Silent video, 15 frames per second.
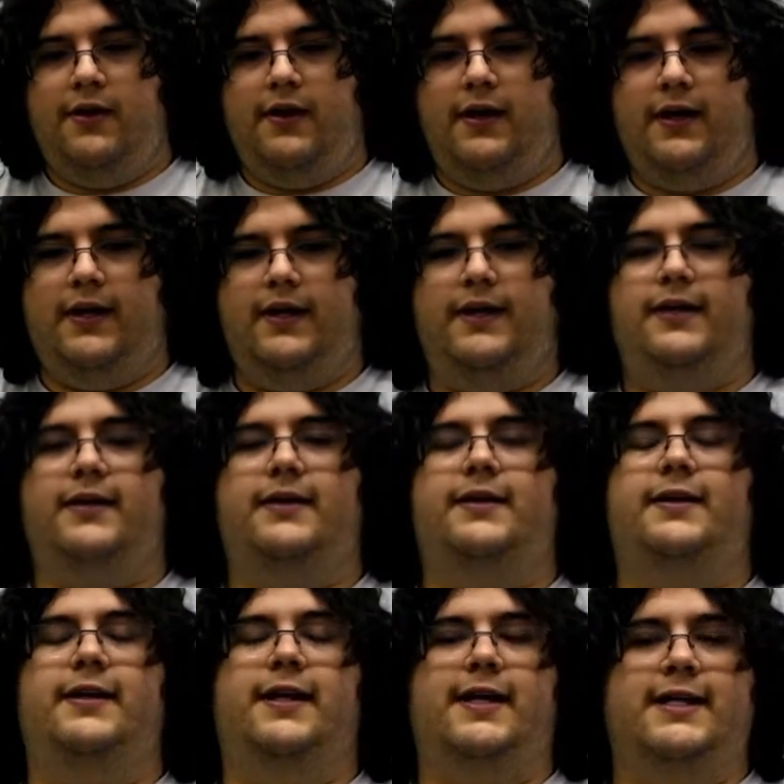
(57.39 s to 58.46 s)

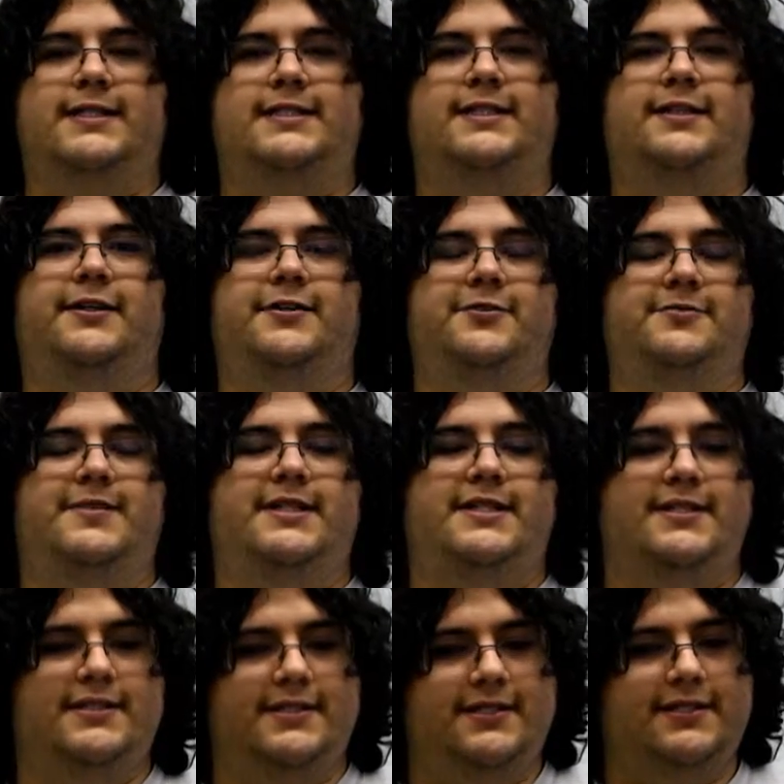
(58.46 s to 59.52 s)
and lux and
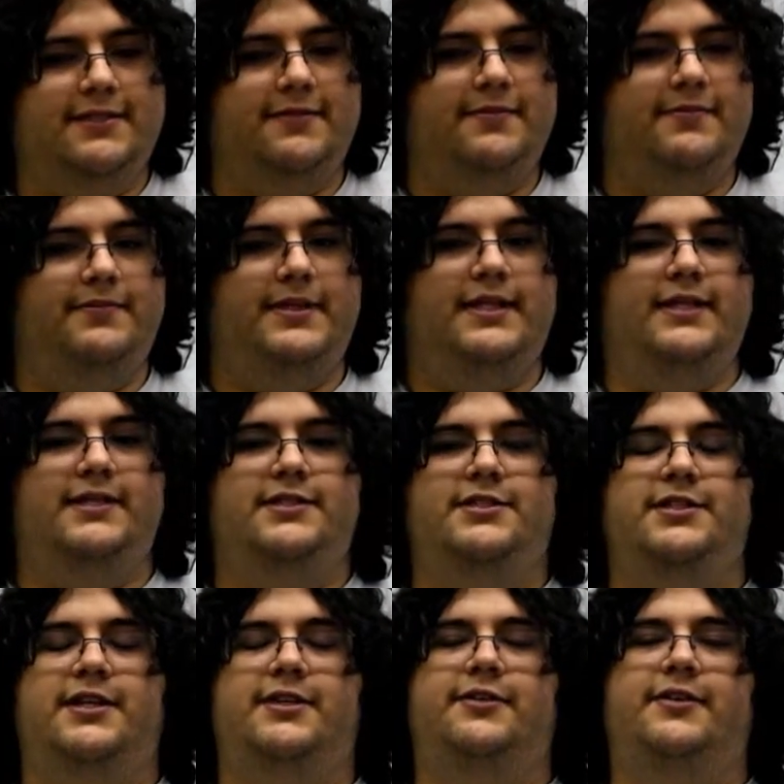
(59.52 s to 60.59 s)
lumens being
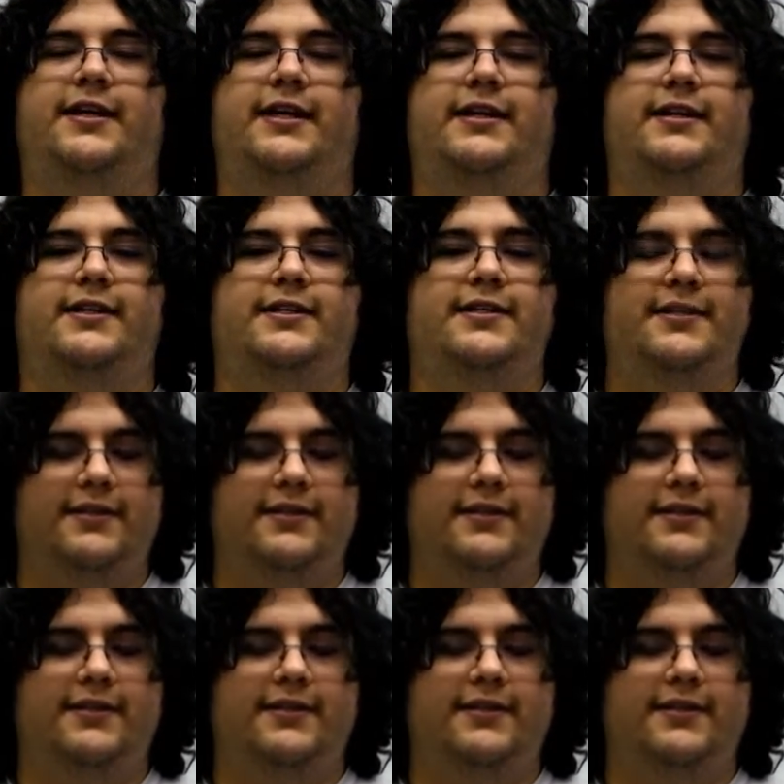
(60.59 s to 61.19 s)
generated.